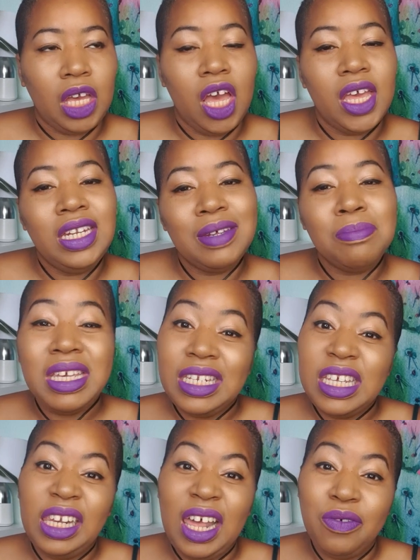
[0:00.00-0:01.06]

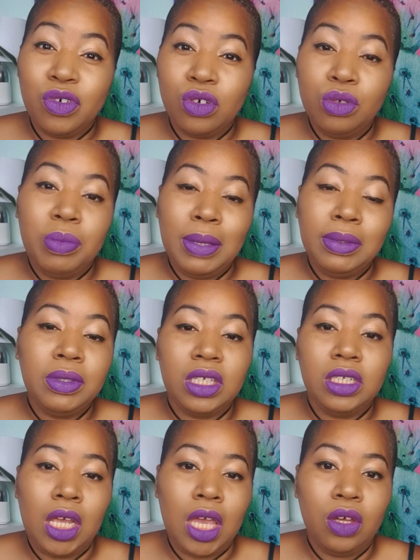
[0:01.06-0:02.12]
intermediate level, maybe with
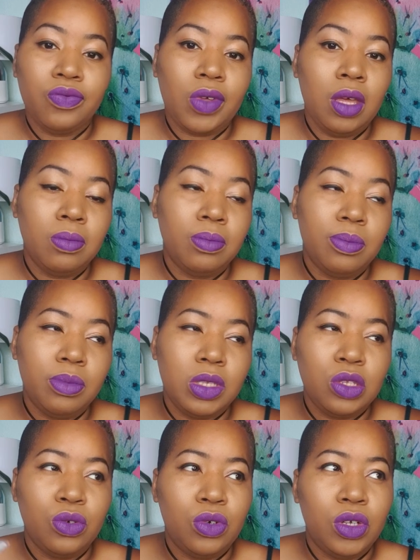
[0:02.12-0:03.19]
the Knight of
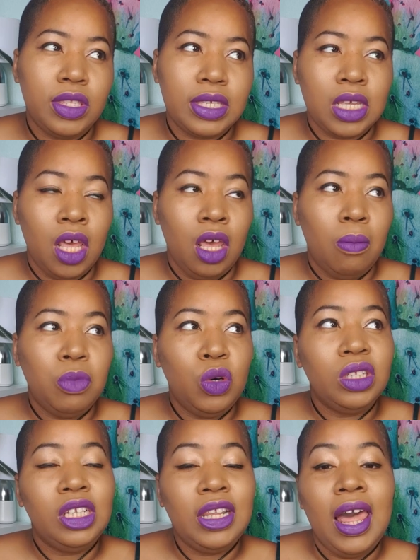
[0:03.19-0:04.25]
Swords.
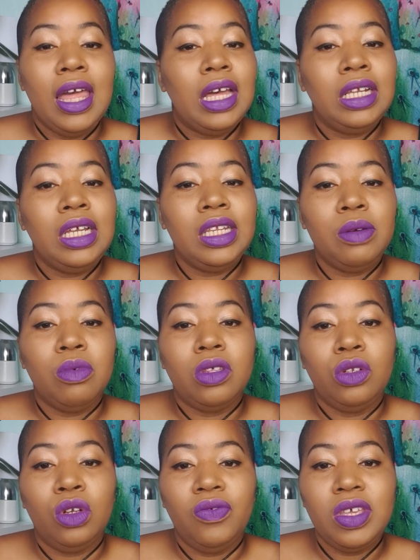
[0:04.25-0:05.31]
More than likely, Libra, the
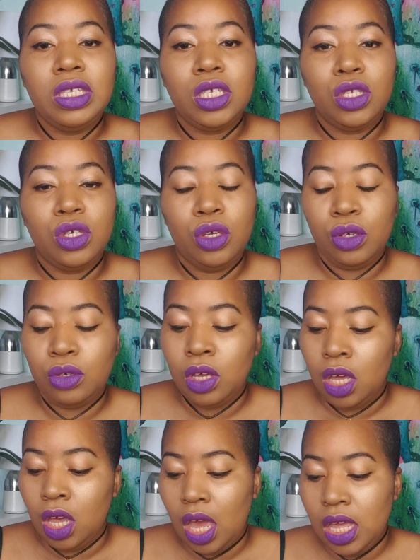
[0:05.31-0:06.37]
novice is you,
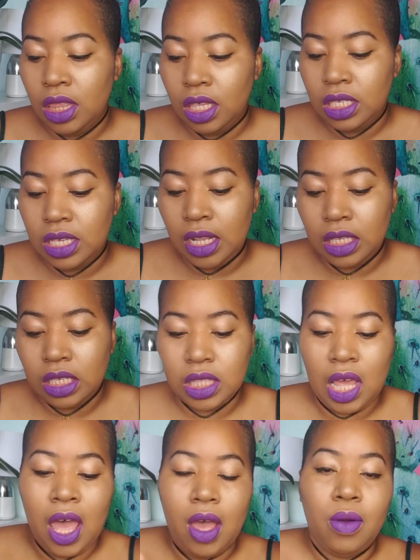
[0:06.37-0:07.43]
in the sense
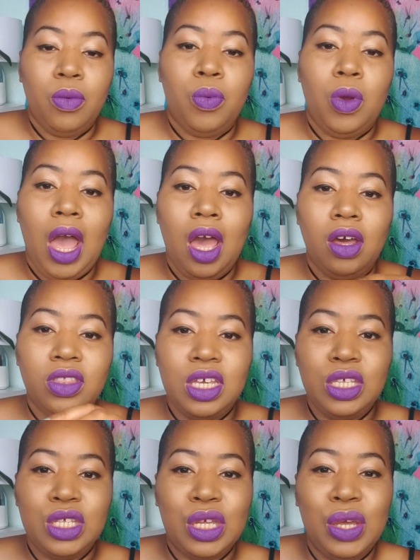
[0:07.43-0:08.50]
that how
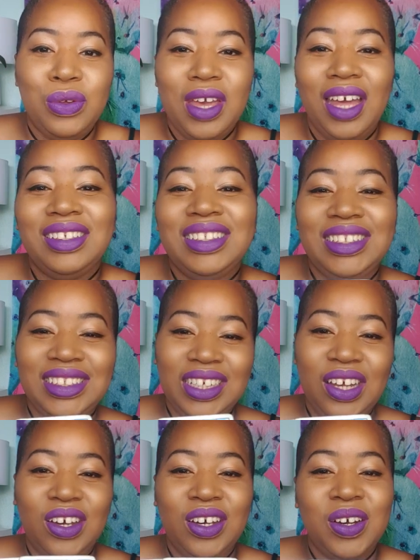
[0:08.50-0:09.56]
these two energies
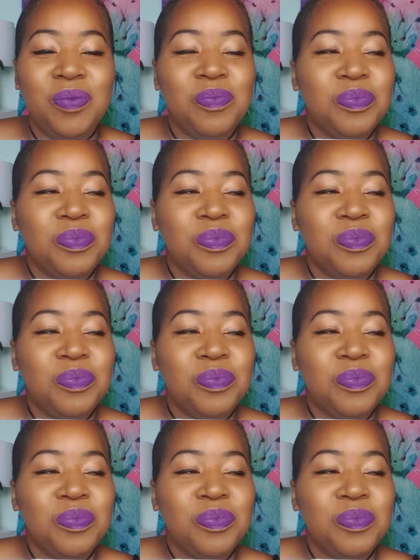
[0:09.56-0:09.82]
are,